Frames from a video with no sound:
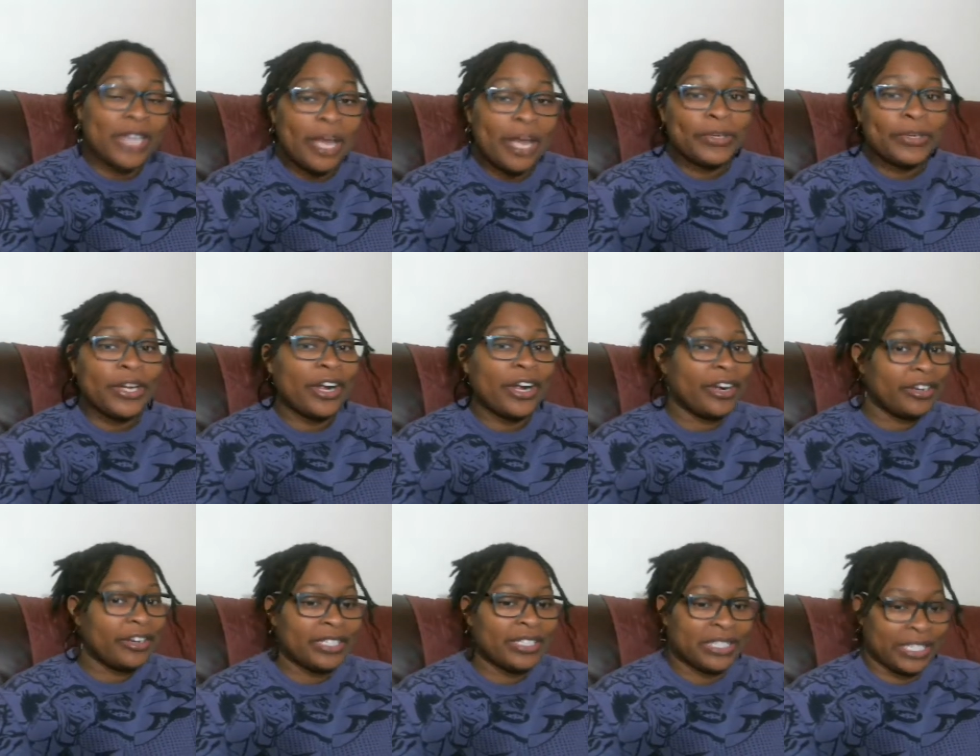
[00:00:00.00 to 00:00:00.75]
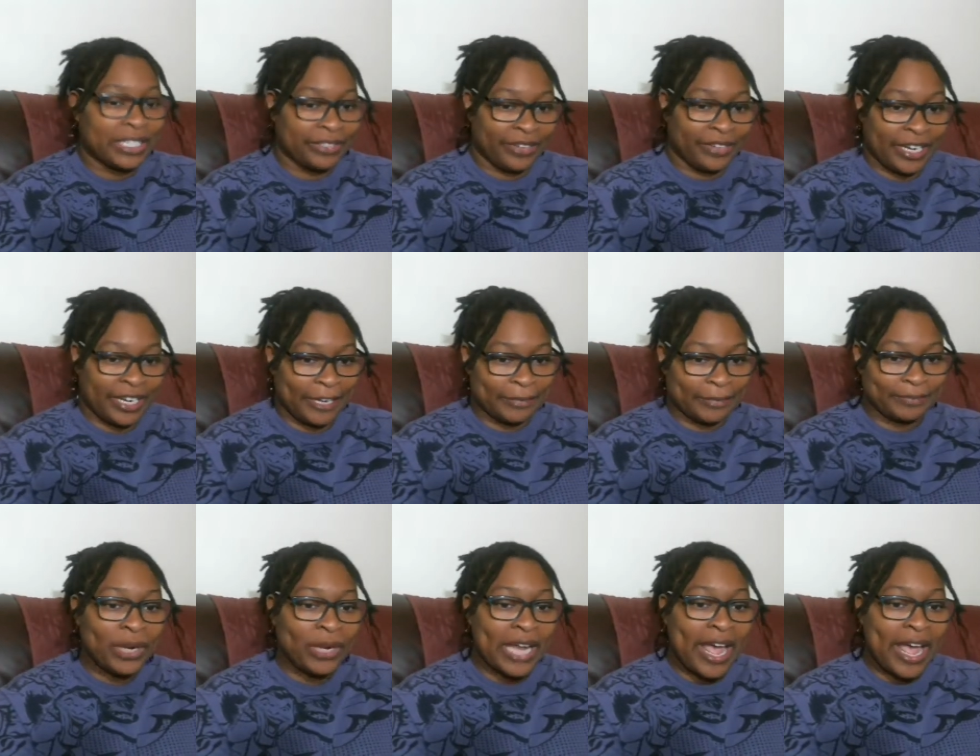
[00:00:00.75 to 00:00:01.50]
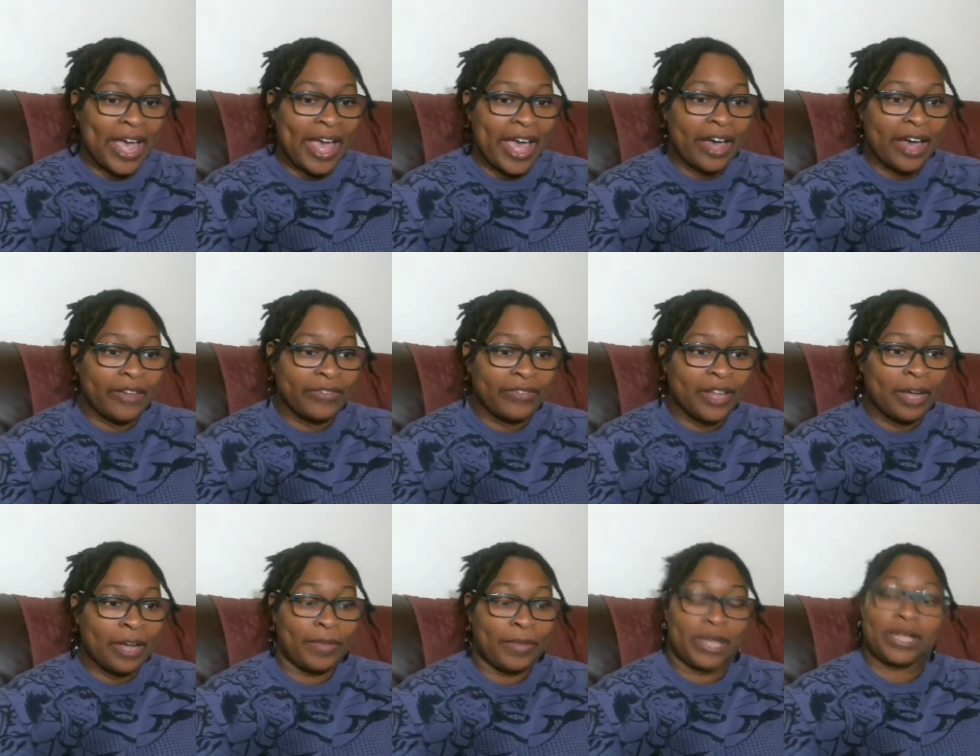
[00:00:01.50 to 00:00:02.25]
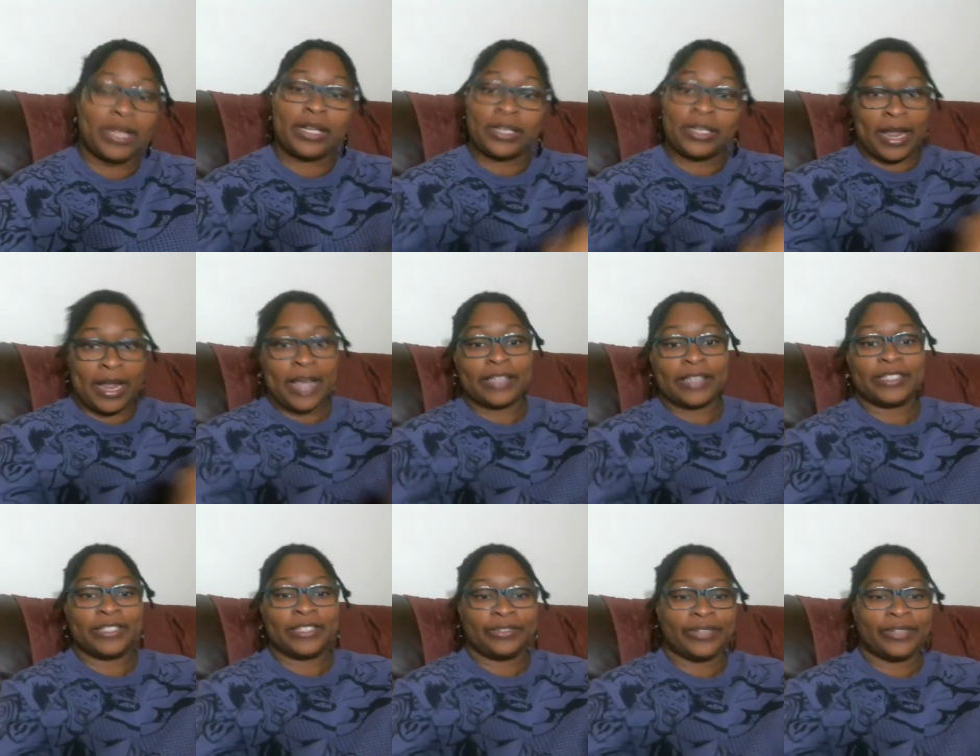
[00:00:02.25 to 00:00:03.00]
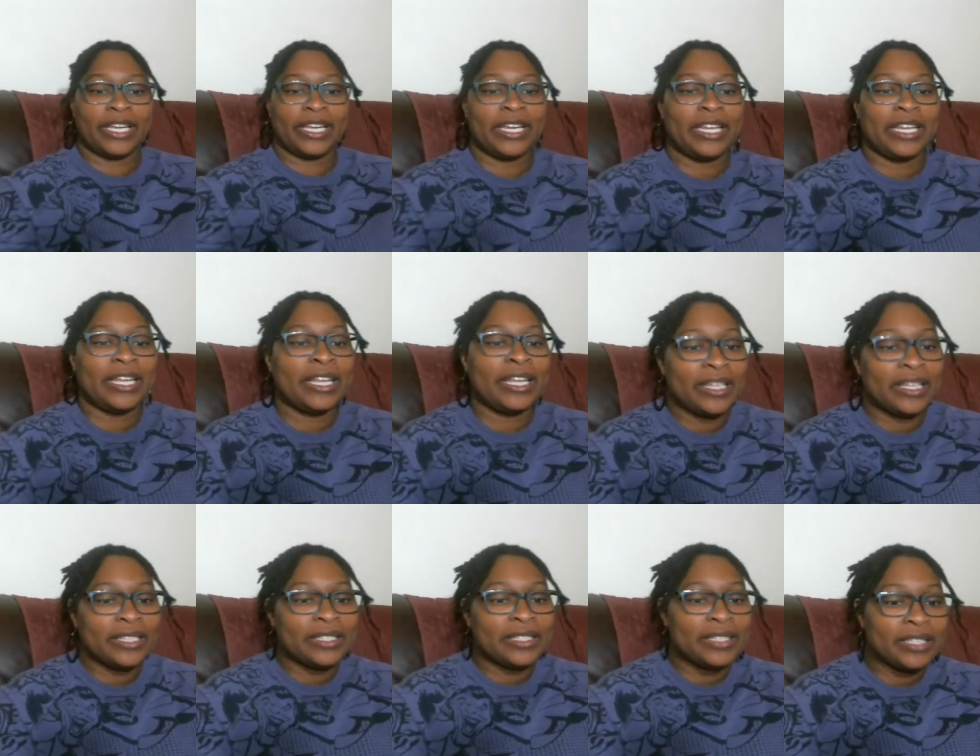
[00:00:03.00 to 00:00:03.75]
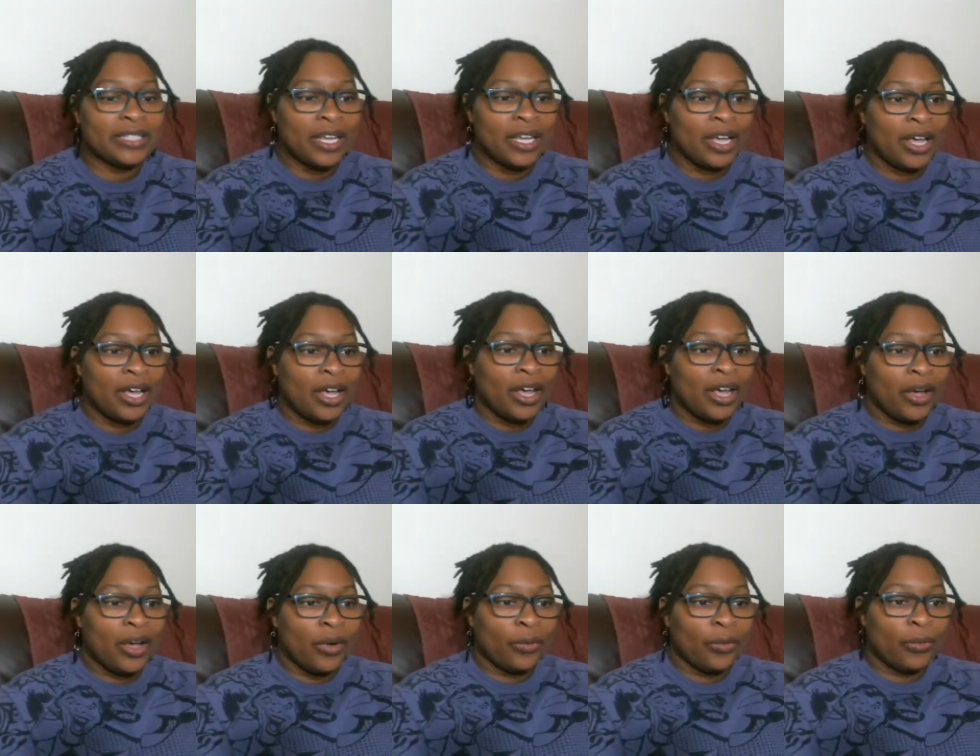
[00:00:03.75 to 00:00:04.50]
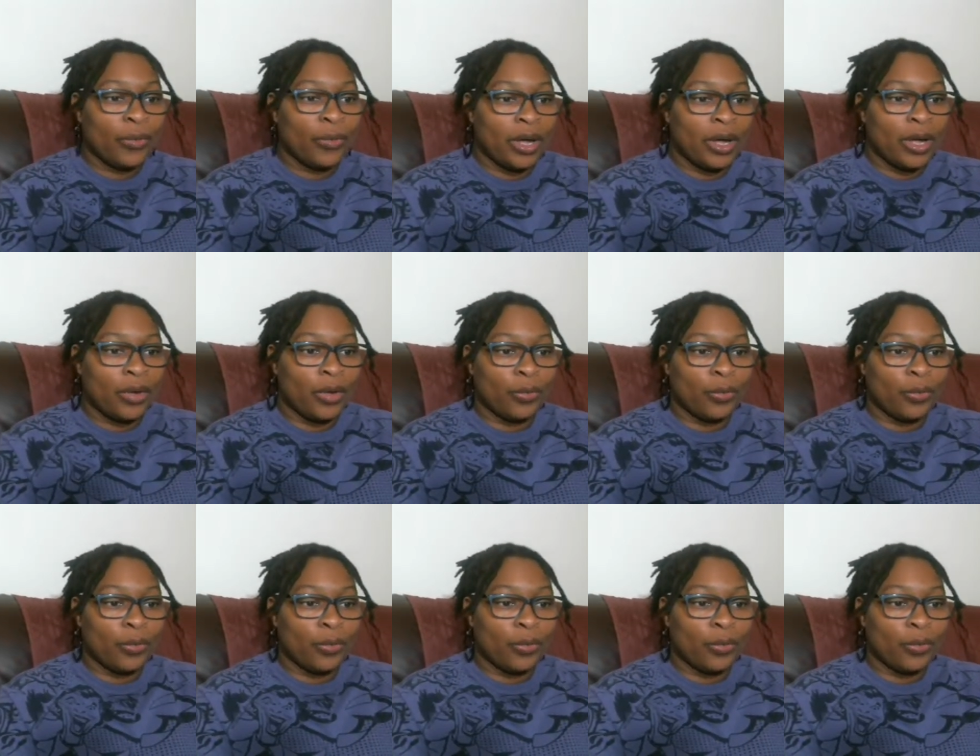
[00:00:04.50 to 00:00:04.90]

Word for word: I'm currently reading. What I have up next to read is uh,